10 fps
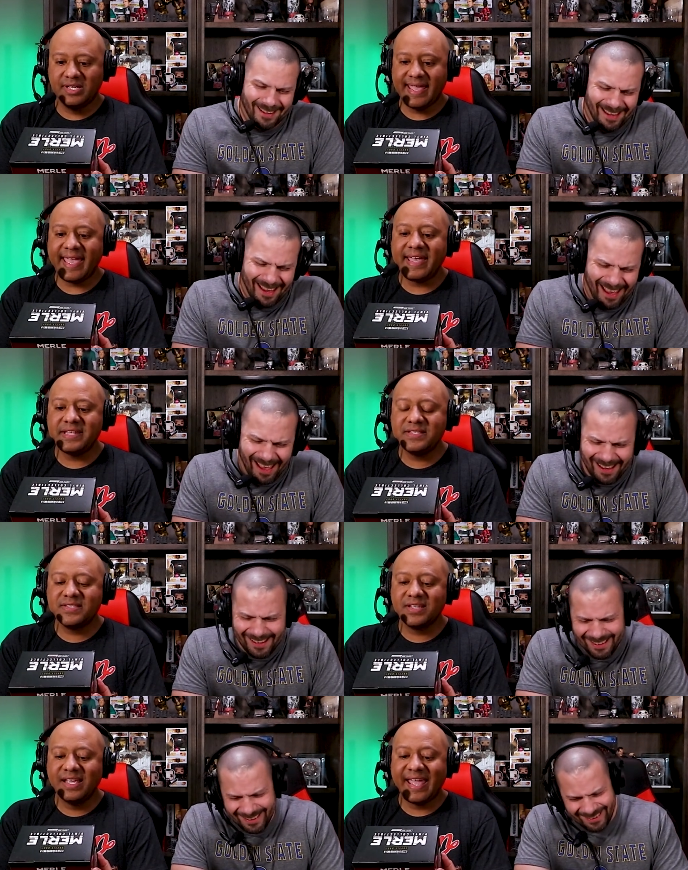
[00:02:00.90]

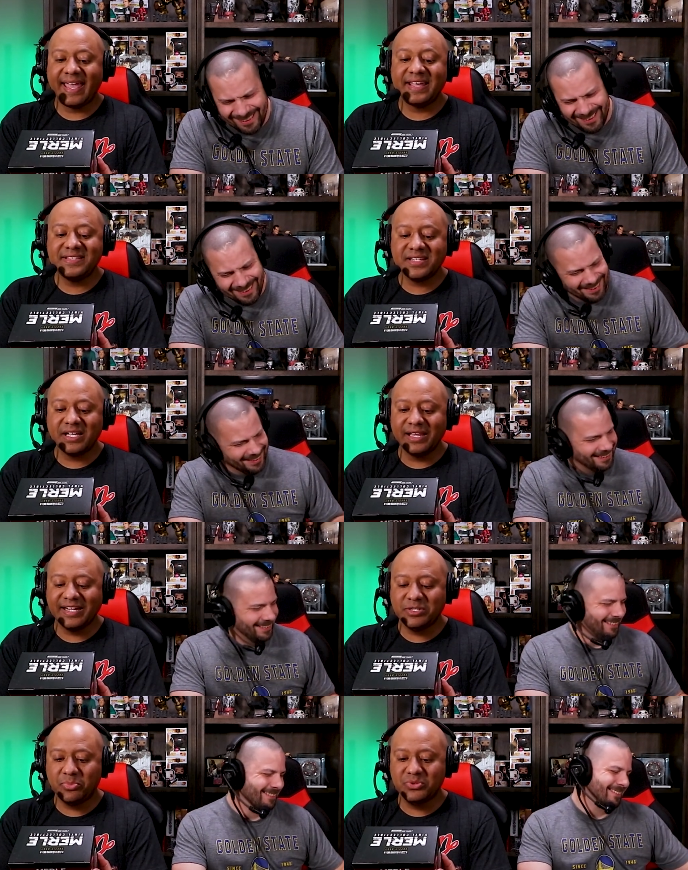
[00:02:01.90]
Speaker 1: heads heads
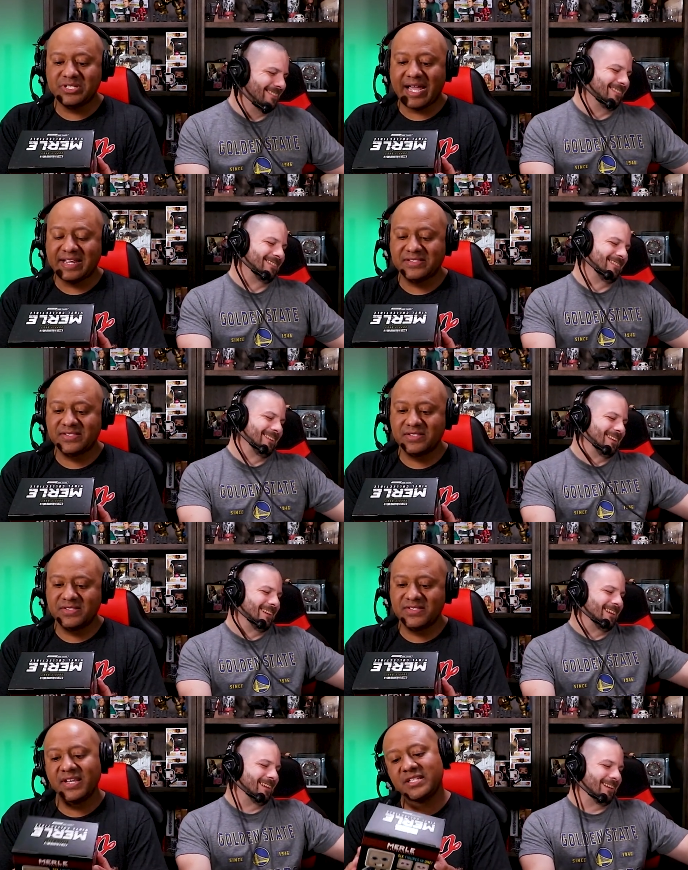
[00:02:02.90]
collectible dice.
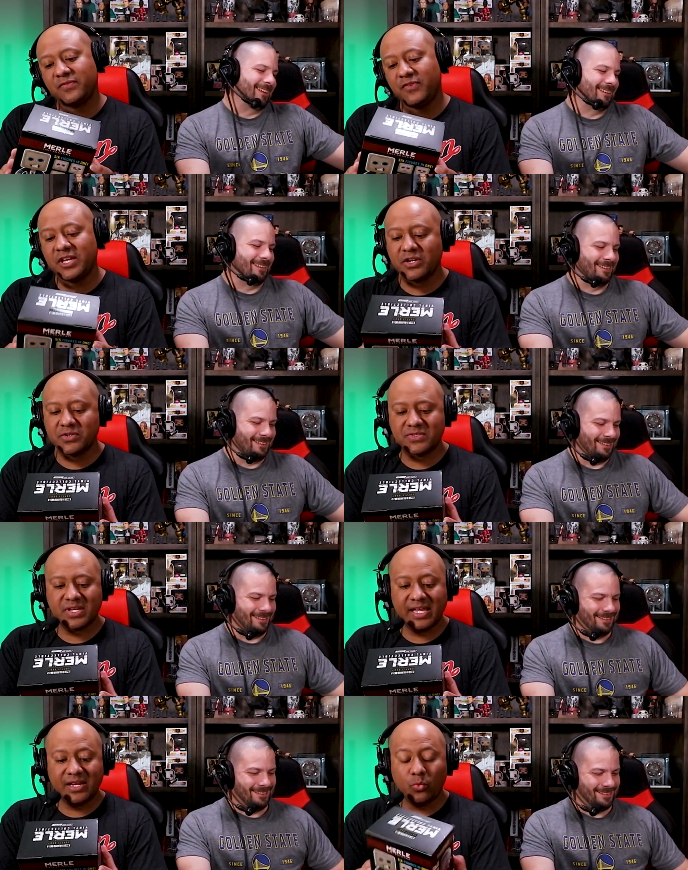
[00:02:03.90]
Six figures
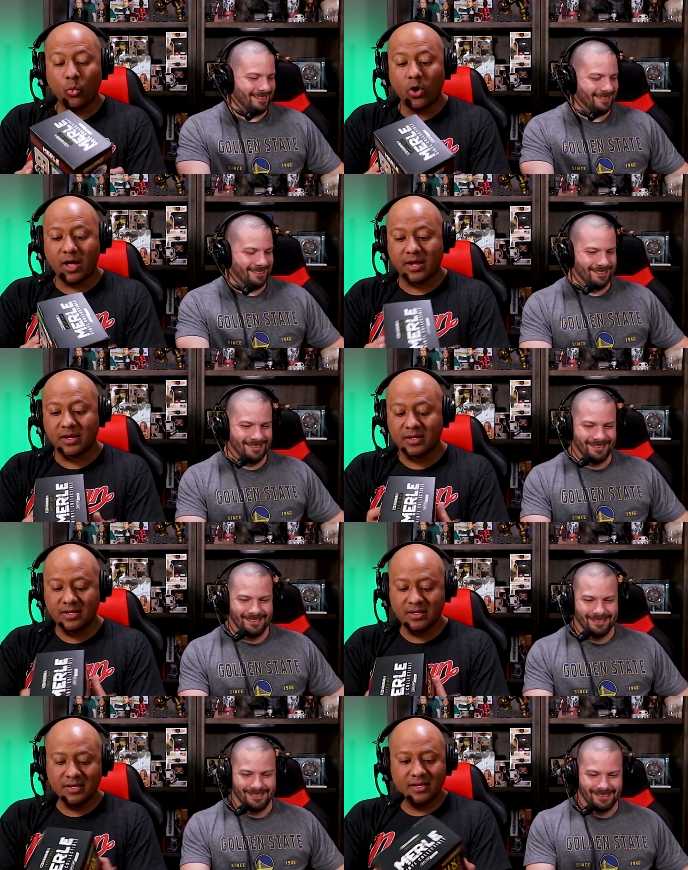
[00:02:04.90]
in one.
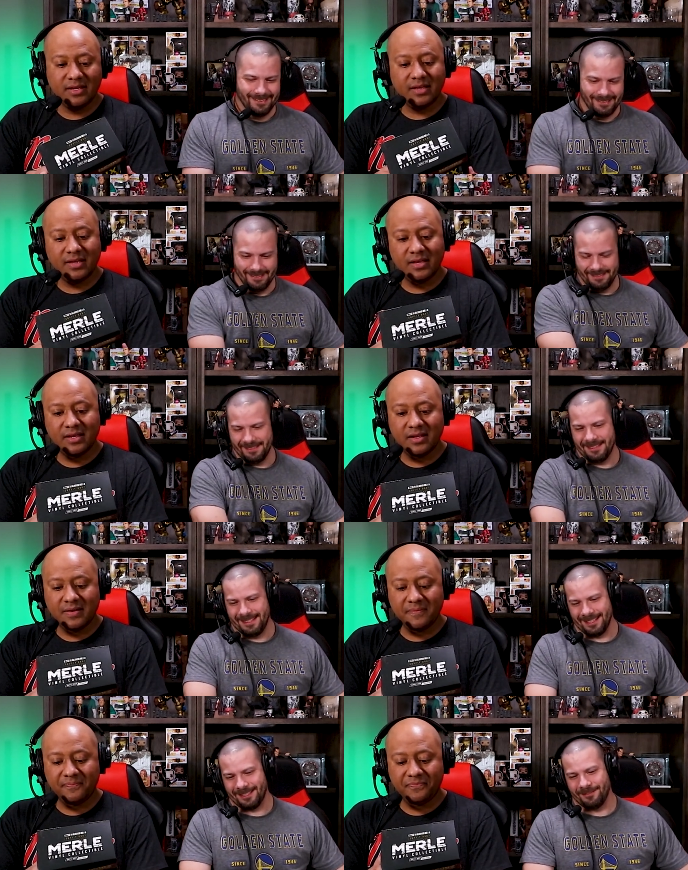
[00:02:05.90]

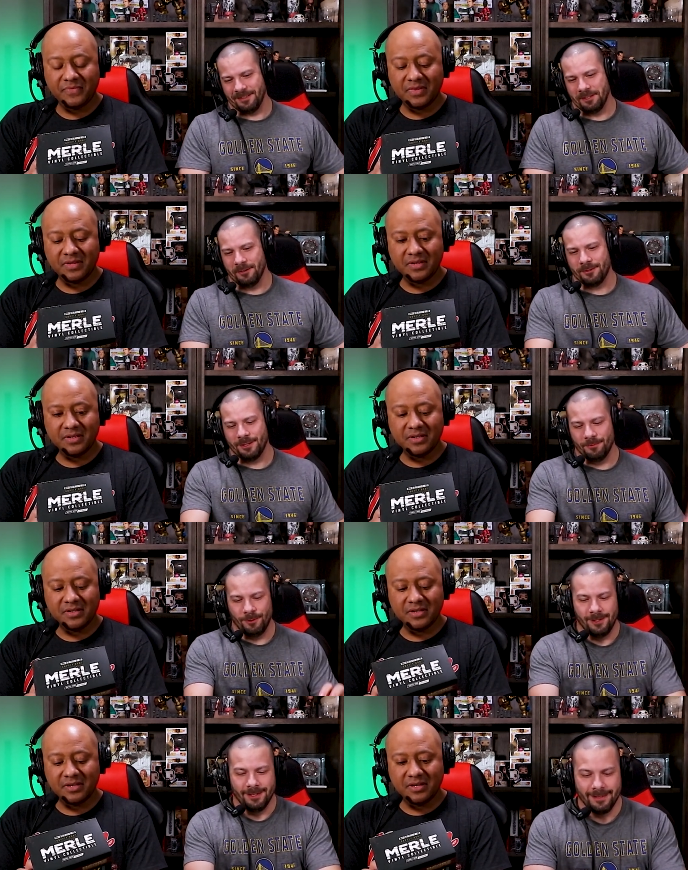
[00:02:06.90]
Six figures in
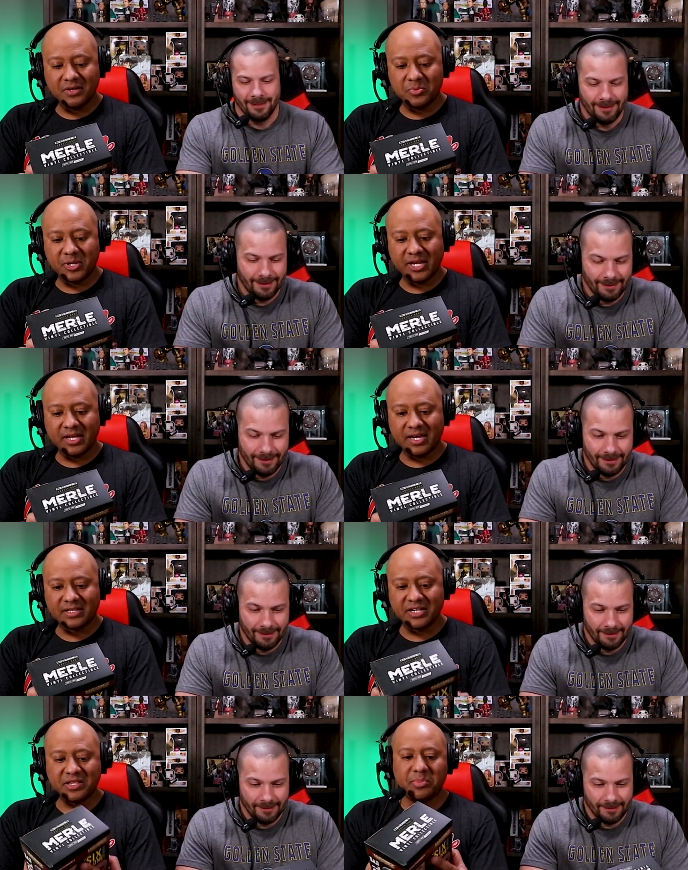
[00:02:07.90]
one. Oh my god!
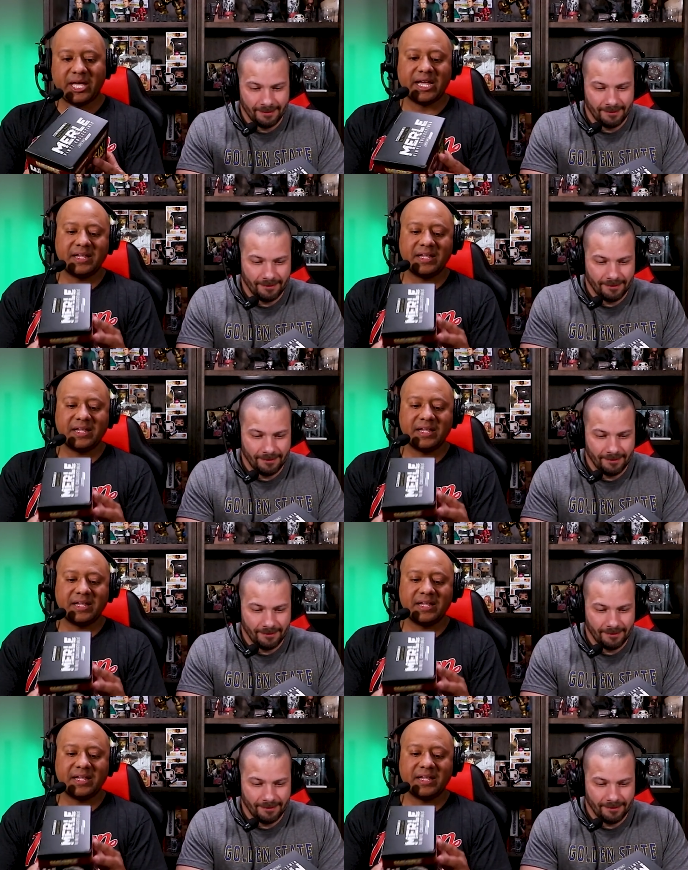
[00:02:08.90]
Look at the back.